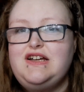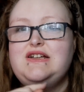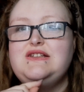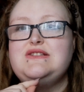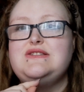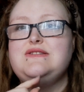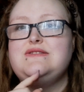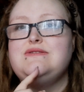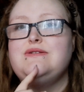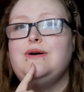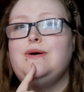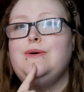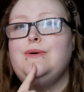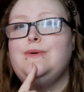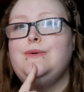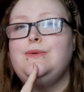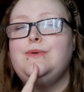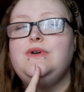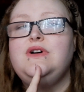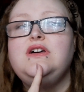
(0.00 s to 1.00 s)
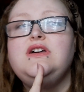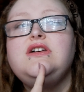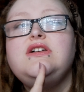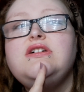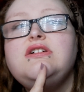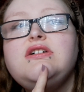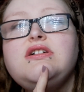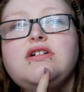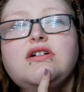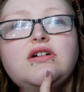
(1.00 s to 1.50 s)
So
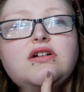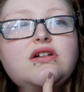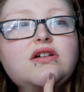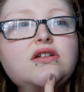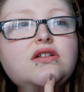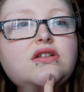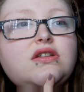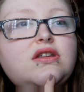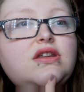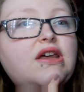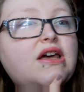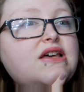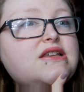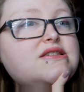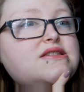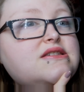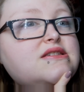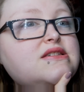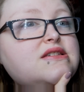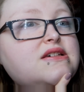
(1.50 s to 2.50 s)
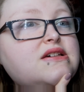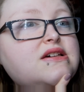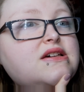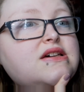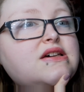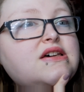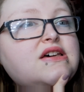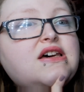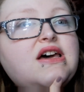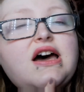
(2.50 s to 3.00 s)
yes,
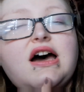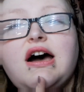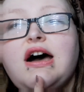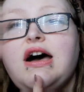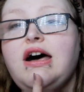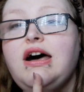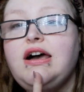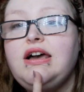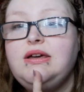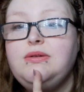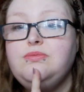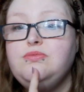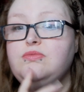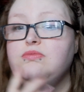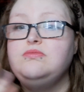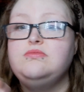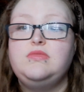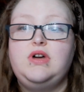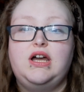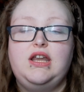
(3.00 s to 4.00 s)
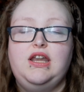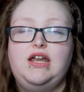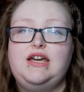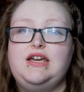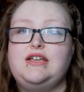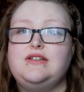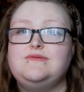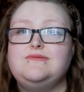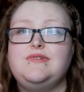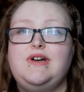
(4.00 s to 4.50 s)
I like
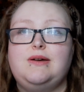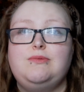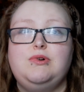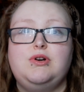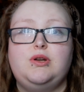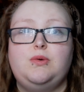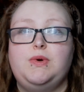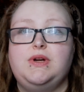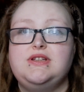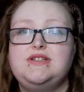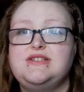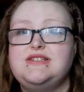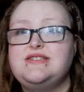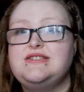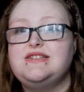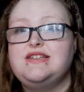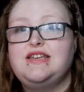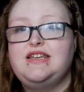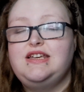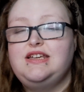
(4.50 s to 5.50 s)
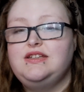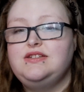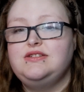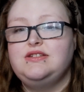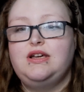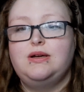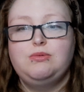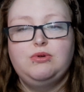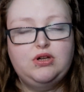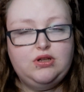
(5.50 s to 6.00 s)
it. I'm gonna wear this again.
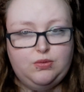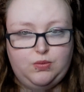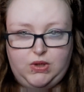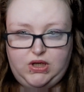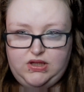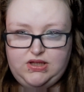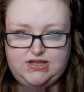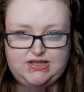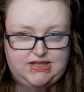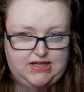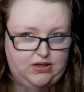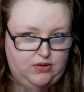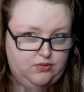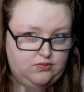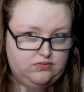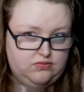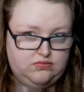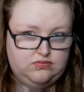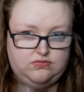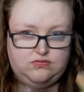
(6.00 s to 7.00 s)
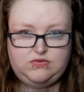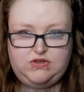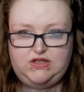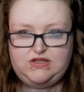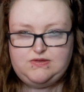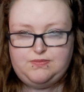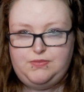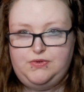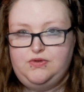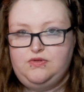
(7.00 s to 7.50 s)
I'm gonna wear this out.
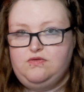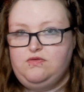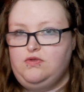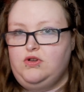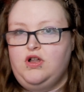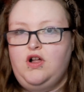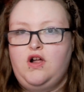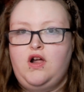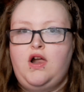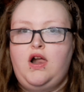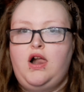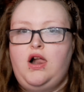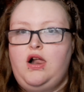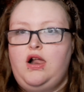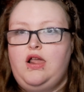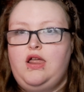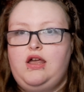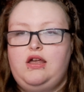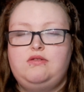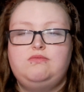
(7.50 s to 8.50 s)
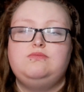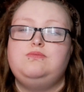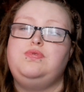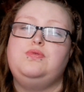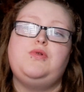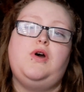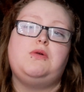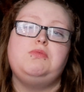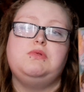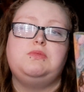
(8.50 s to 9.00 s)
It's beautiful.
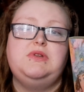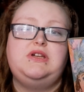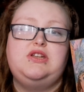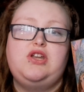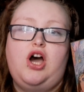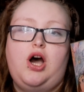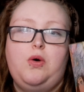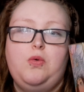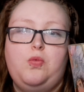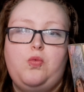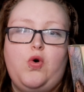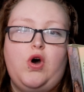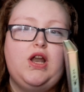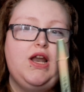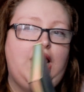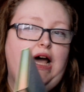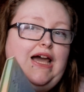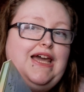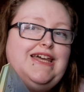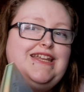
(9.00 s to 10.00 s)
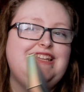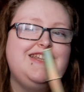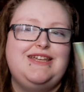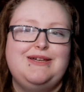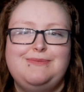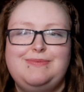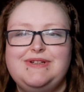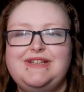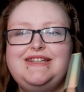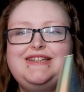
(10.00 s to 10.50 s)
Probably not one eye
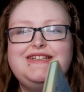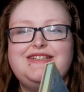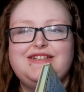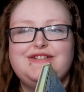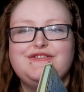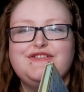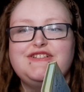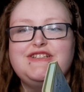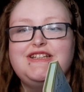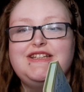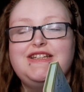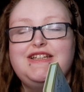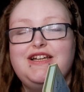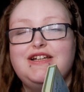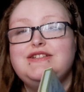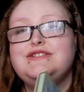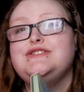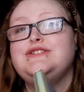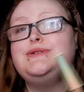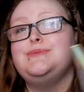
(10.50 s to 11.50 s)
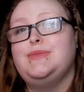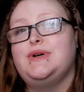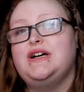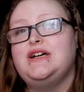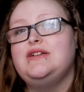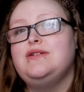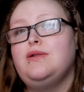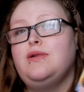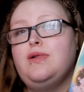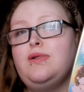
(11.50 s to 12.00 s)
completely different than the other,
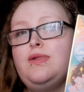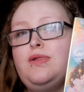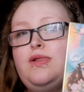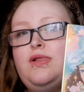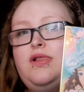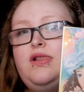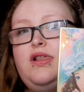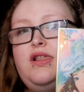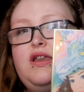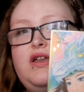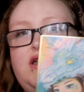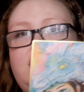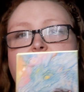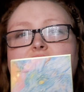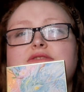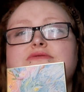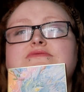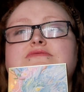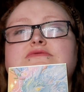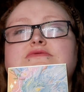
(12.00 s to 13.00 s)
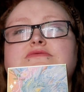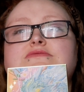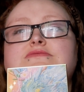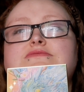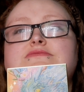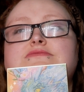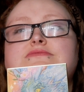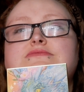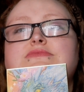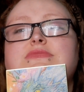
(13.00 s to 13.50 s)
but yeah,
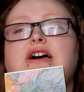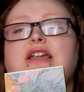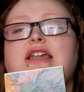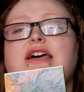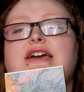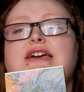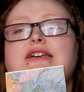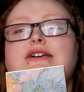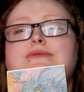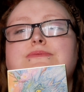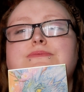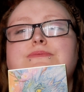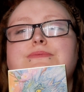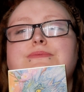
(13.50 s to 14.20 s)
I like it.